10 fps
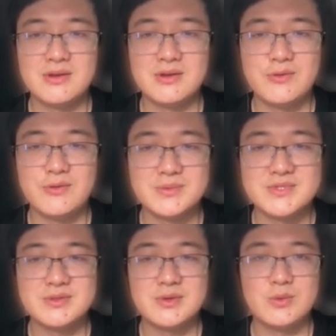
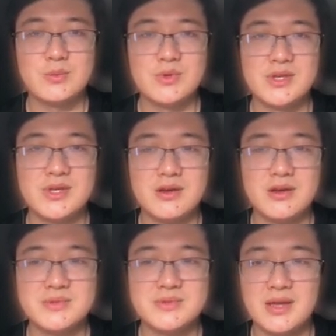frames, we can
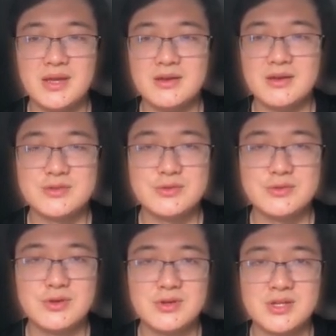obtain a
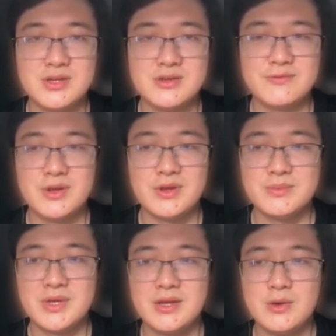pseudo-clean
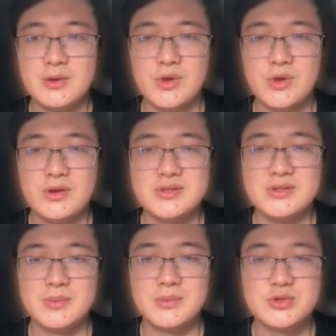frame where
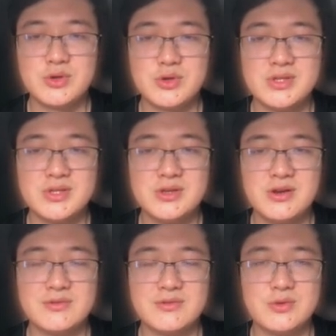the majority
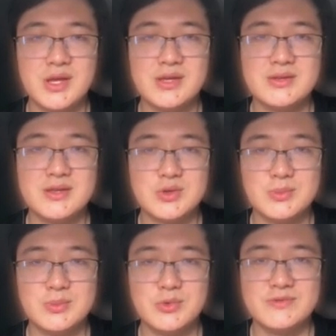of rain is
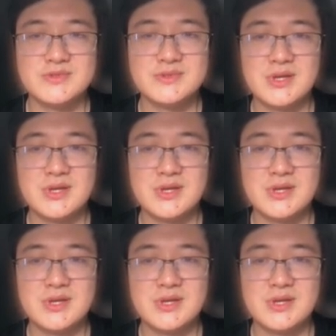removed.